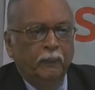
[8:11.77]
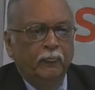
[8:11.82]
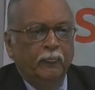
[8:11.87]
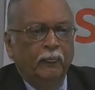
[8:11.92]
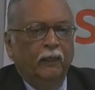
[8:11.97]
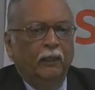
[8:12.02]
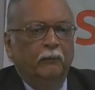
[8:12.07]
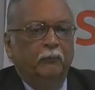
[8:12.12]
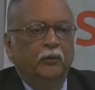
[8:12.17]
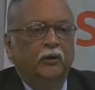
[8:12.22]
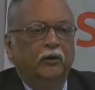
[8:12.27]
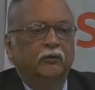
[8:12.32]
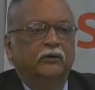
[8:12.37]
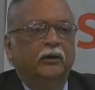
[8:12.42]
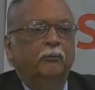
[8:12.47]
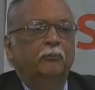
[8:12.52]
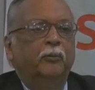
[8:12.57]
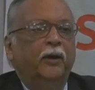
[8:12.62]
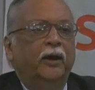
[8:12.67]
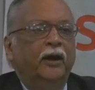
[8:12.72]
Because
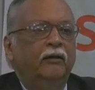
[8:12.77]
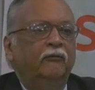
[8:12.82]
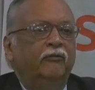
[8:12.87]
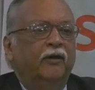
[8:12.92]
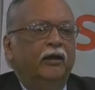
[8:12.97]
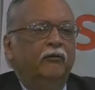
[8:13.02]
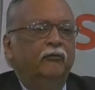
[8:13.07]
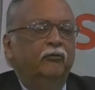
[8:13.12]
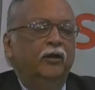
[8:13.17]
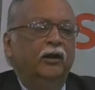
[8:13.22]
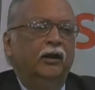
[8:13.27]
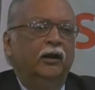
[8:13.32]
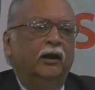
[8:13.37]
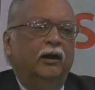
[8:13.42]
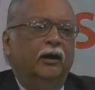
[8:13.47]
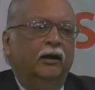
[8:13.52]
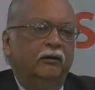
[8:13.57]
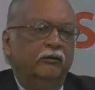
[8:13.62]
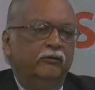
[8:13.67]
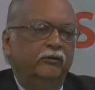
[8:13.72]
combined valvular
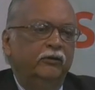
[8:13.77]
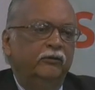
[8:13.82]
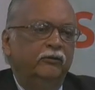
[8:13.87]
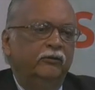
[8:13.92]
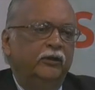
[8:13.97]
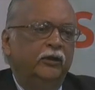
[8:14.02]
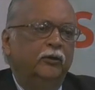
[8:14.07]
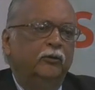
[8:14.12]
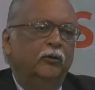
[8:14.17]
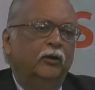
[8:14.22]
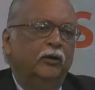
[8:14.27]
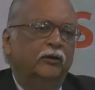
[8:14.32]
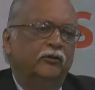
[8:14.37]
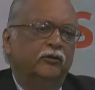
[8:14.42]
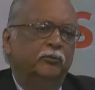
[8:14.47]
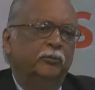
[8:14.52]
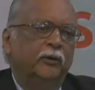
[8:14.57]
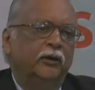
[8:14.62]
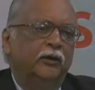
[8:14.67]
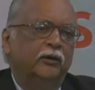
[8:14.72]
heart disease, echo
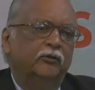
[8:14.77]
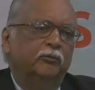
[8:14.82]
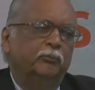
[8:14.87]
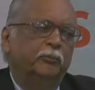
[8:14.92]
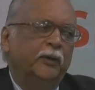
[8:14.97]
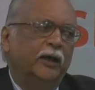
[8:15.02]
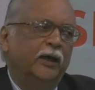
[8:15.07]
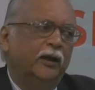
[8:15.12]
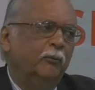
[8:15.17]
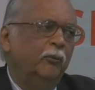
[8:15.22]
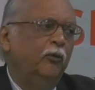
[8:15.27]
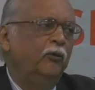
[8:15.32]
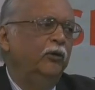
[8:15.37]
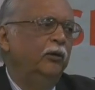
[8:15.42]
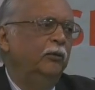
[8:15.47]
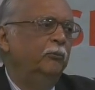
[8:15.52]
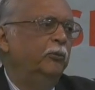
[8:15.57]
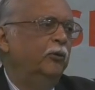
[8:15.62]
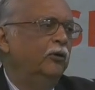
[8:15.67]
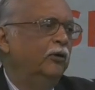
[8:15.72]
assessment is paramount
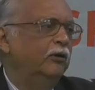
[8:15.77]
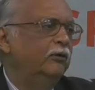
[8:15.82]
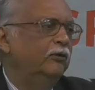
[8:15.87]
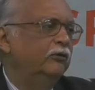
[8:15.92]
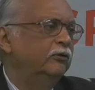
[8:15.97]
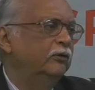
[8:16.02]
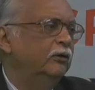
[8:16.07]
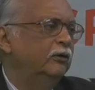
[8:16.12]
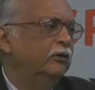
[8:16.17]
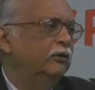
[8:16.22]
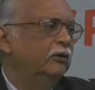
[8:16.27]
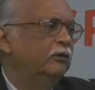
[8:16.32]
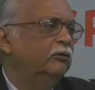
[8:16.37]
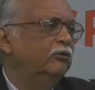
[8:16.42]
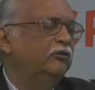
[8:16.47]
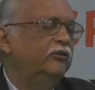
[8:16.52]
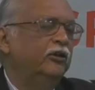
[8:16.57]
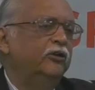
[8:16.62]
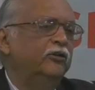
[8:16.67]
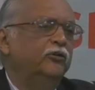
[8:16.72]
importance to
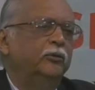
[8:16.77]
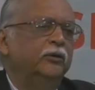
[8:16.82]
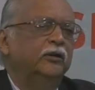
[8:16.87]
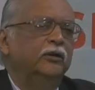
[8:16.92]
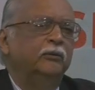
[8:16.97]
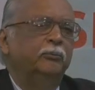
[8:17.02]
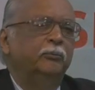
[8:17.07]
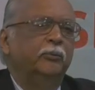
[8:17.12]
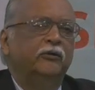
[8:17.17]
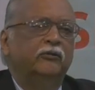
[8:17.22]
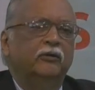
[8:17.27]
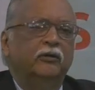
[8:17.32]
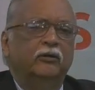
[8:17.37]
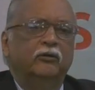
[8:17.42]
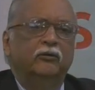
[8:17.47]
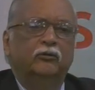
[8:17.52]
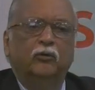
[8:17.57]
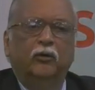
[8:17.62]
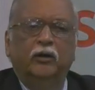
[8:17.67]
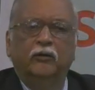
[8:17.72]
judge whether the patient is
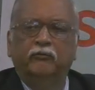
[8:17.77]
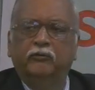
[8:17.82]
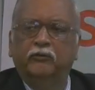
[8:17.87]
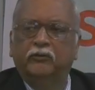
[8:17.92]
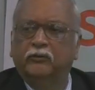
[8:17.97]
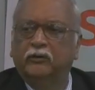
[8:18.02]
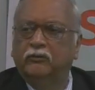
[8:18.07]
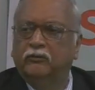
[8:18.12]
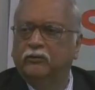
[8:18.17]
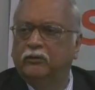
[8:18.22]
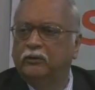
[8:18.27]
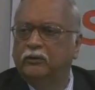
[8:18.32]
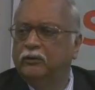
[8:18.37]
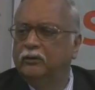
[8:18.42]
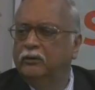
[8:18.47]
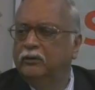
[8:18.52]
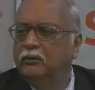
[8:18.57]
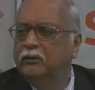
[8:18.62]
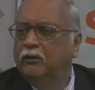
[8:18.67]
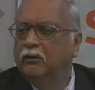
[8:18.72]
going for surgery
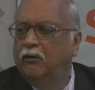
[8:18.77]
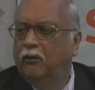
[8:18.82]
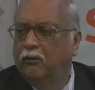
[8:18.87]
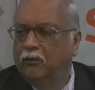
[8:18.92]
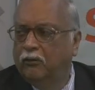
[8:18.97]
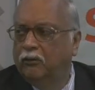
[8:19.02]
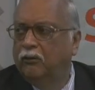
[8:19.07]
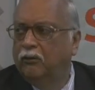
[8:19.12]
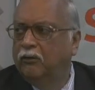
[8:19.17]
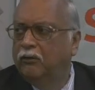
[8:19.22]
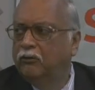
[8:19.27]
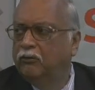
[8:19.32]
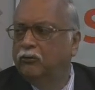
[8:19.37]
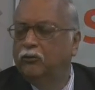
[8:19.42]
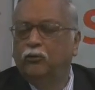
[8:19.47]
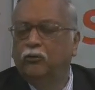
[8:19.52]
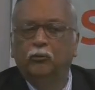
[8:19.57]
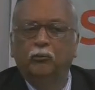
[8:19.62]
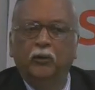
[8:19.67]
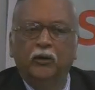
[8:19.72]
or not. So
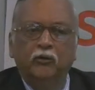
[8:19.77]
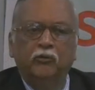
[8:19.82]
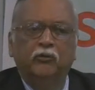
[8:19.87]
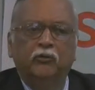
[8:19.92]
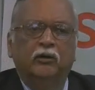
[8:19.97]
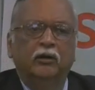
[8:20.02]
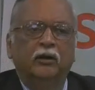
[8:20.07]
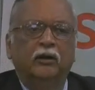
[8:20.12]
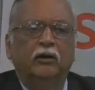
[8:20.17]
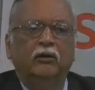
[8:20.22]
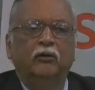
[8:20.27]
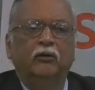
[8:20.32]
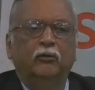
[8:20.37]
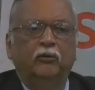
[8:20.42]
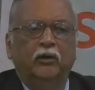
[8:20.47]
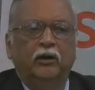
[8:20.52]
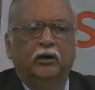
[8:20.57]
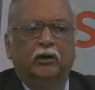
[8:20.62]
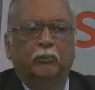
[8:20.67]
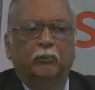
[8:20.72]
you must learn to
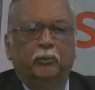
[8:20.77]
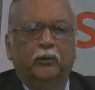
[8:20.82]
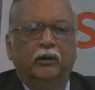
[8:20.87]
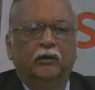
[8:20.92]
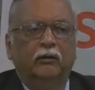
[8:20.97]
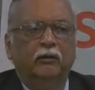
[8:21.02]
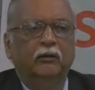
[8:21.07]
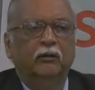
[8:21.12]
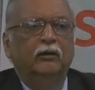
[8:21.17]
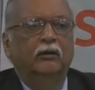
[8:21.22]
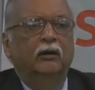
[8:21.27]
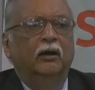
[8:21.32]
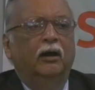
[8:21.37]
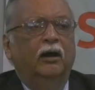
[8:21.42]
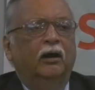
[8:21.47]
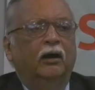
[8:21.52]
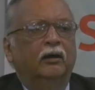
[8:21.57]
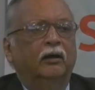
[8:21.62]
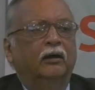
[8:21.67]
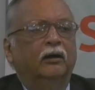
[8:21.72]
interpret
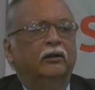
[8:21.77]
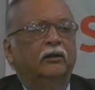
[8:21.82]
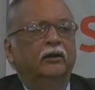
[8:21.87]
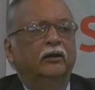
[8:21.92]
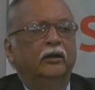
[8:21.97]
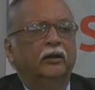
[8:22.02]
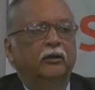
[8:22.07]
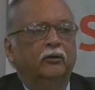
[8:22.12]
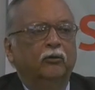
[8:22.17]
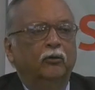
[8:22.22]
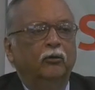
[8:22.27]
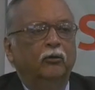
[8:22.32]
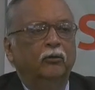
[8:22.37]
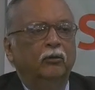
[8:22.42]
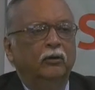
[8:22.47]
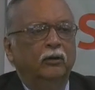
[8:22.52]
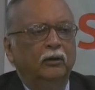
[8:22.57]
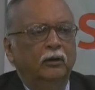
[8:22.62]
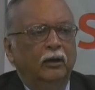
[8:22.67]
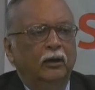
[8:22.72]
the echo,
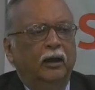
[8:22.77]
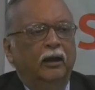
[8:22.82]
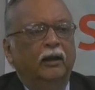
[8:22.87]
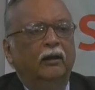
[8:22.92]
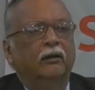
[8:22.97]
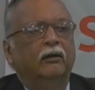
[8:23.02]
and